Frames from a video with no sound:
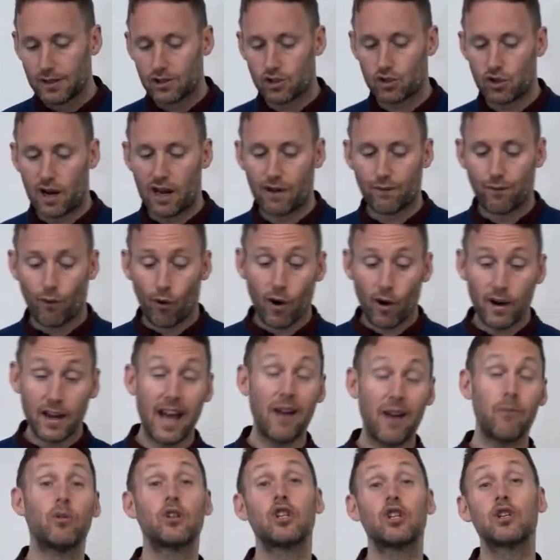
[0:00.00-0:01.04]
Strand 4
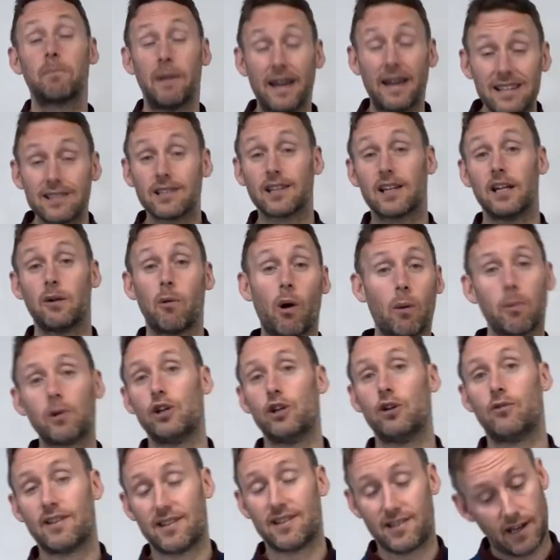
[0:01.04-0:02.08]
then, which is basically what we're
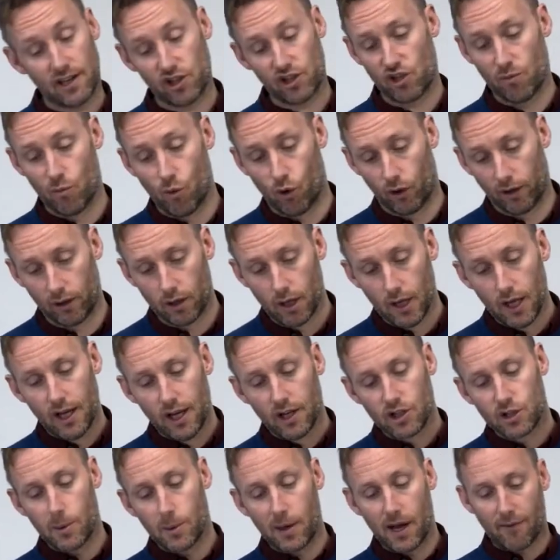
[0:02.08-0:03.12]
doing in session 1.
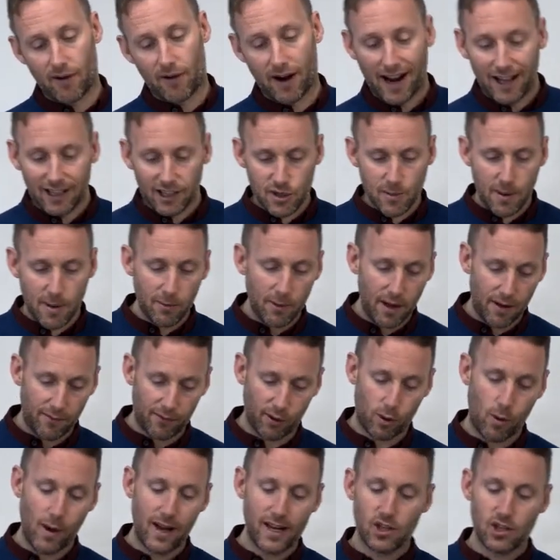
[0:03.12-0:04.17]
So we have our algebra, we
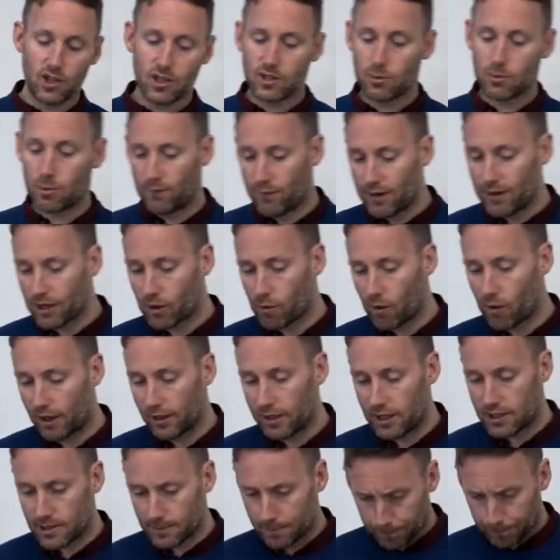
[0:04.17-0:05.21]
have equations, we have
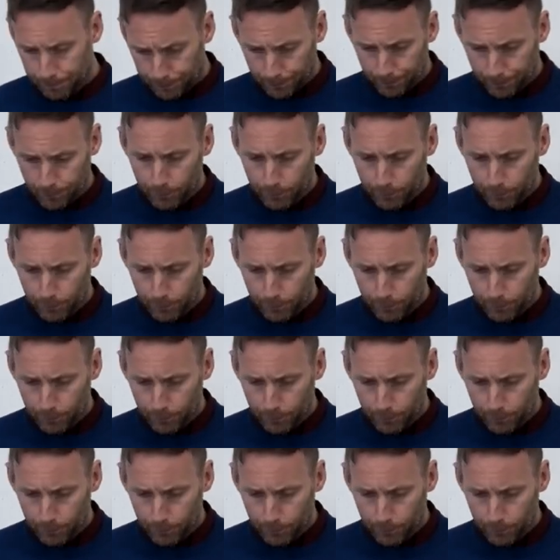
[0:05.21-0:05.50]
inequalities,